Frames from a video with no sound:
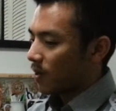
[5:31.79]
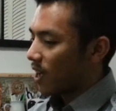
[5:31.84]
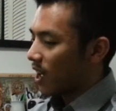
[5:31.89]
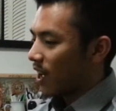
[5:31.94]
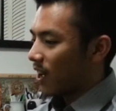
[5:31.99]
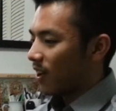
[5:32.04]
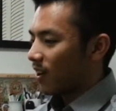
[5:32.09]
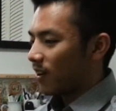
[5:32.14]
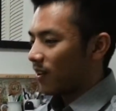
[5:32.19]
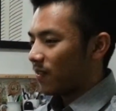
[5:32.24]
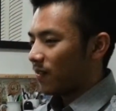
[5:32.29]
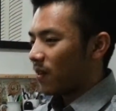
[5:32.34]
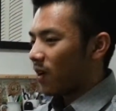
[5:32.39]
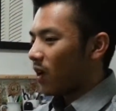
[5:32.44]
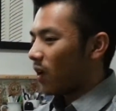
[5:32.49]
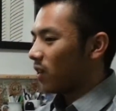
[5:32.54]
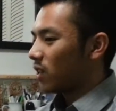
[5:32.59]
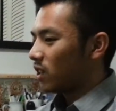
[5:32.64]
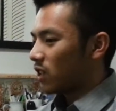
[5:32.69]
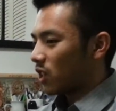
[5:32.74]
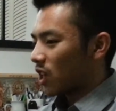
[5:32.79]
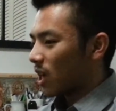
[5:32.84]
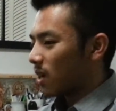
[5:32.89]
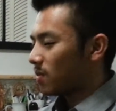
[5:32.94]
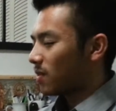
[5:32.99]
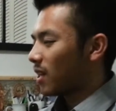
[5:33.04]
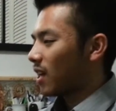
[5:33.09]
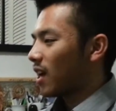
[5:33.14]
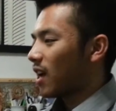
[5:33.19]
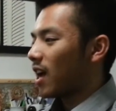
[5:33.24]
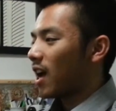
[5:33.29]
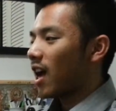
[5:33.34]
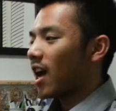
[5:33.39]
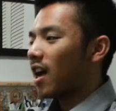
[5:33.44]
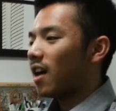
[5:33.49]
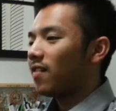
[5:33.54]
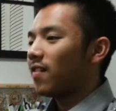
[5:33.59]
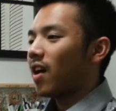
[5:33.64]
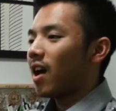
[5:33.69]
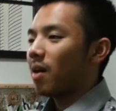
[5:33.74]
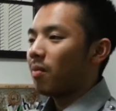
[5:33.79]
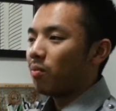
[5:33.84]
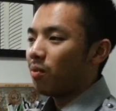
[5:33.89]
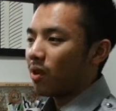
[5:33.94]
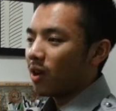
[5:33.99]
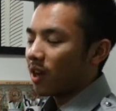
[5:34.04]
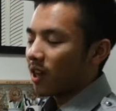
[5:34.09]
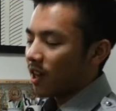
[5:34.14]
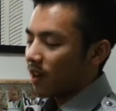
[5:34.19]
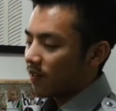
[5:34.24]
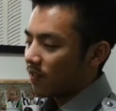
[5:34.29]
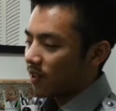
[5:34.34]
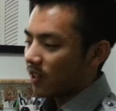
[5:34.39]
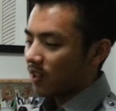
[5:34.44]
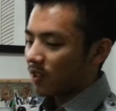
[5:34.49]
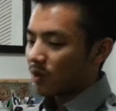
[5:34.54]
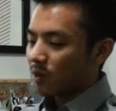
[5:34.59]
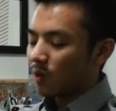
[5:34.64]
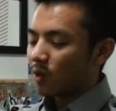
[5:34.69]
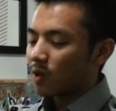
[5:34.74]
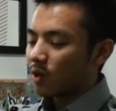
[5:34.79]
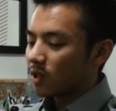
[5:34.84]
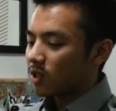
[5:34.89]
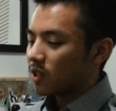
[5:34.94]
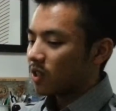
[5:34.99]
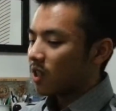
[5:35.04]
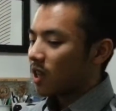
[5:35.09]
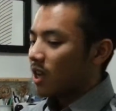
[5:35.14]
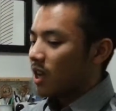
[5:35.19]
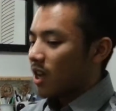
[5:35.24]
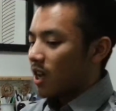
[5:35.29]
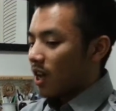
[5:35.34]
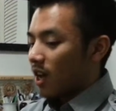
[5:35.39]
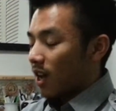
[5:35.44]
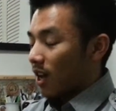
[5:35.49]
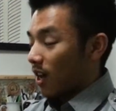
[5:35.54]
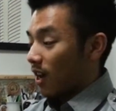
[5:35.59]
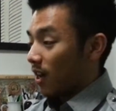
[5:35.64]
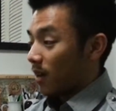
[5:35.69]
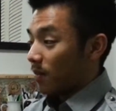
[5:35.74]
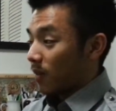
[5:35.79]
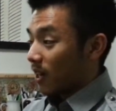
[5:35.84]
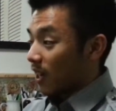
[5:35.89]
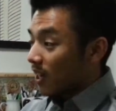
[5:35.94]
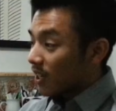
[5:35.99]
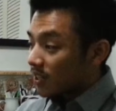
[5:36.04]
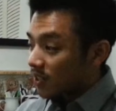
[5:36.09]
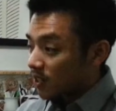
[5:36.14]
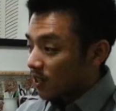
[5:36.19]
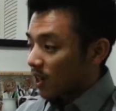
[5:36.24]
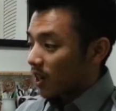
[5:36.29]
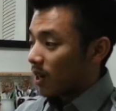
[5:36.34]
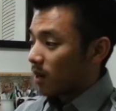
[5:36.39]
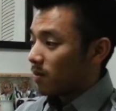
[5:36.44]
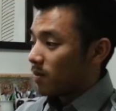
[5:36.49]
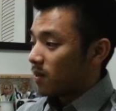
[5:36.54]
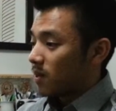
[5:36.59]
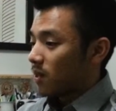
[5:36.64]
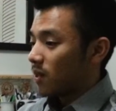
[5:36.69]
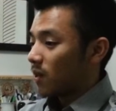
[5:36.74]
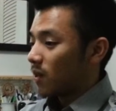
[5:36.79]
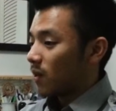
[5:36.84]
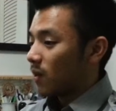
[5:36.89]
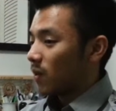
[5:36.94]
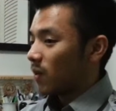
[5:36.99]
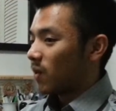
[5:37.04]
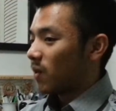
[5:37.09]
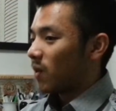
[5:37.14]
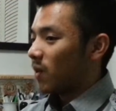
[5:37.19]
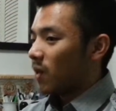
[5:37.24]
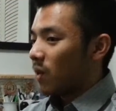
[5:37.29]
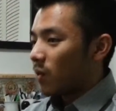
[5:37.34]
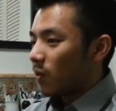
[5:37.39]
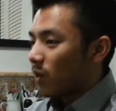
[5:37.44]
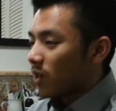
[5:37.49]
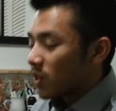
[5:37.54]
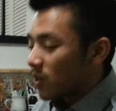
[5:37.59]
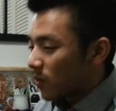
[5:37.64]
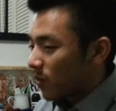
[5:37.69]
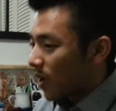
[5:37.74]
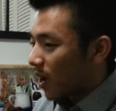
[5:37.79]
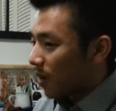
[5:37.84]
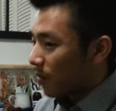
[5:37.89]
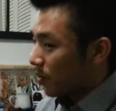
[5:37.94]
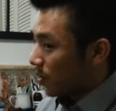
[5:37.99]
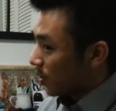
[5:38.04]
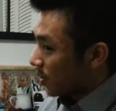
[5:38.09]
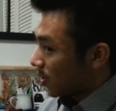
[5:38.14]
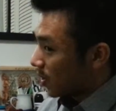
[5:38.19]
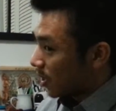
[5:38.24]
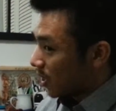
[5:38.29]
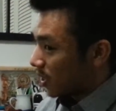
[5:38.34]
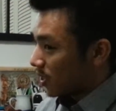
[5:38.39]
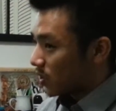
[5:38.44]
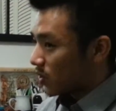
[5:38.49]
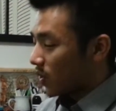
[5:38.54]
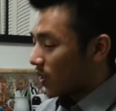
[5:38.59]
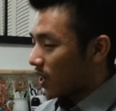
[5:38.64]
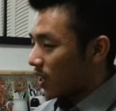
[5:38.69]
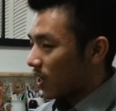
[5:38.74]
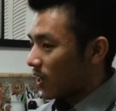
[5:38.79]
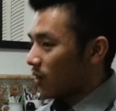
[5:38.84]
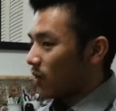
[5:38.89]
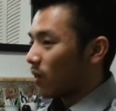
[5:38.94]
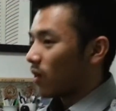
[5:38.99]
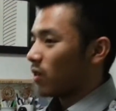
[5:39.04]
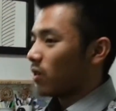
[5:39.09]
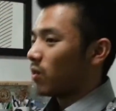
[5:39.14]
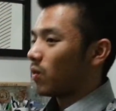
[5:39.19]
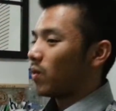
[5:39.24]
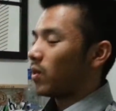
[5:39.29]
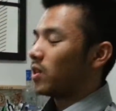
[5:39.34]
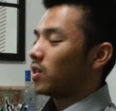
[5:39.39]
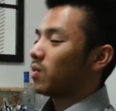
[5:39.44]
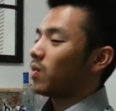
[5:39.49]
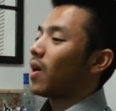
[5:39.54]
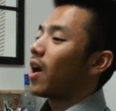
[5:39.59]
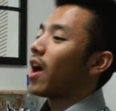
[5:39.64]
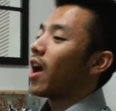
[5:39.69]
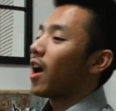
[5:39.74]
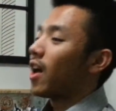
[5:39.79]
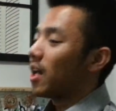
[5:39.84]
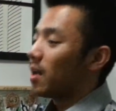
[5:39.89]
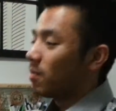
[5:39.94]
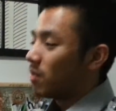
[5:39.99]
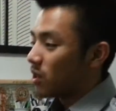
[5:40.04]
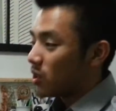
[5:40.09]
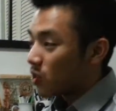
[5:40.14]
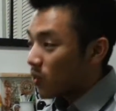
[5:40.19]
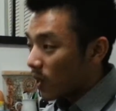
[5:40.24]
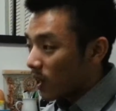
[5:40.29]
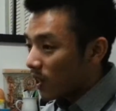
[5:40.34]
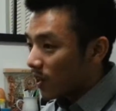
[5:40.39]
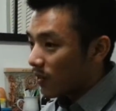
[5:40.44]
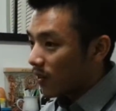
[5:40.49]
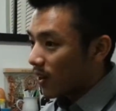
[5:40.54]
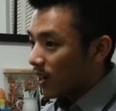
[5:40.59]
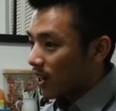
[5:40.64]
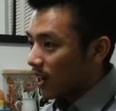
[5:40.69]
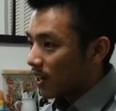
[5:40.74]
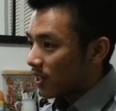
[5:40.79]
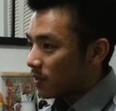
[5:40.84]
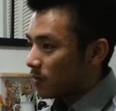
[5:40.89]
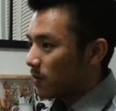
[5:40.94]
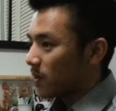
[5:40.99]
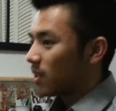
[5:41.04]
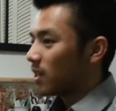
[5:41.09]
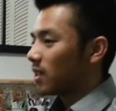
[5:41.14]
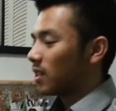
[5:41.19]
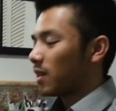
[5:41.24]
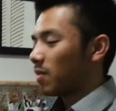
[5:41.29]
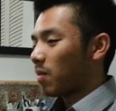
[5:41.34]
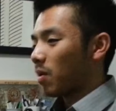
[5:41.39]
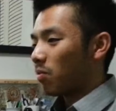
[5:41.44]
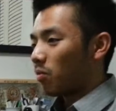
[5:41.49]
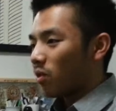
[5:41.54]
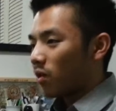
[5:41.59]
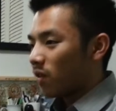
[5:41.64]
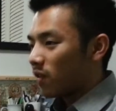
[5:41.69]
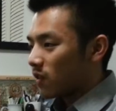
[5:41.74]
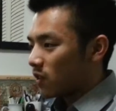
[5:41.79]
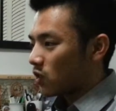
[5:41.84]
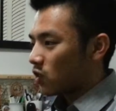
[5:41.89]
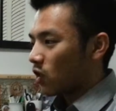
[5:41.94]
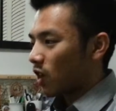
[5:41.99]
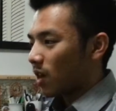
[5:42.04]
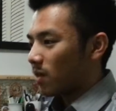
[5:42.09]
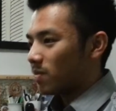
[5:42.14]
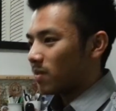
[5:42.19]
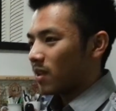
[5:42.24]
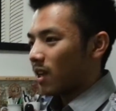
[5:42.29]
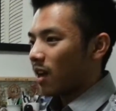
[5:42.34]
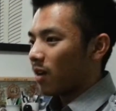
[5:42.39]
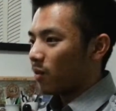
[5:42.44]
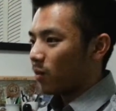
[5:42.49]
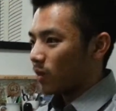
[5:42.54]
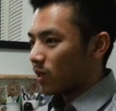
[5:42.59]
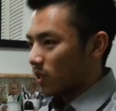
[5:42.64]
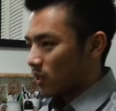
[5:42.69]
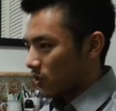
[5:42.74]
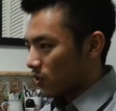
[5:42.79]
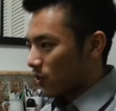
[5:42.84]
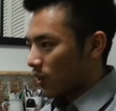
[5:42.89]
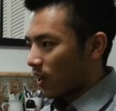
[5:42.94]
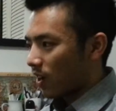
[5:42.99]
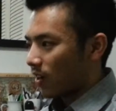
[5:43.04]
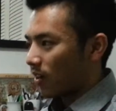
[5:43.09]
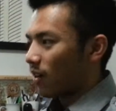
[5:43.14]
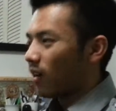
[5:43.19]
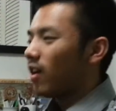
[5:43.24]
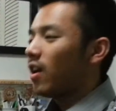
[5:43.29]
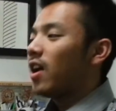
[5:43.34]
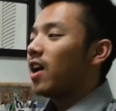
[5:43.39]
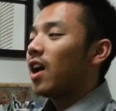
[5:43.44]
Out of all the jobs that I have, I bring everything towards my next job. So the reason why I'm really good at training, or the reason why I am a trainer right now, is because at my previous jobs, I was a trainer.